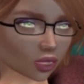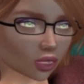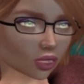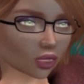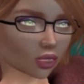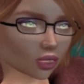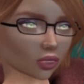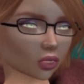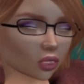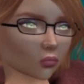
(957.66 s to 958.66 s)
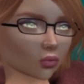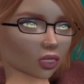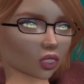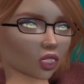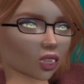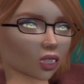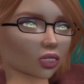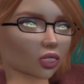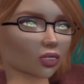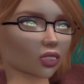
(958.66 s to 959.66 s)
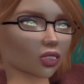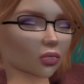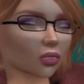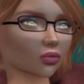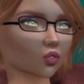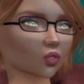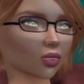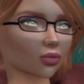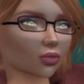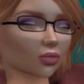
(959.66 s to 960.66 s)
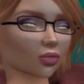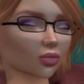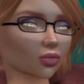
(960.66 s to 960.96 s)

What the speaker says: even then, it's like, oh, well, she's healed from that. Why is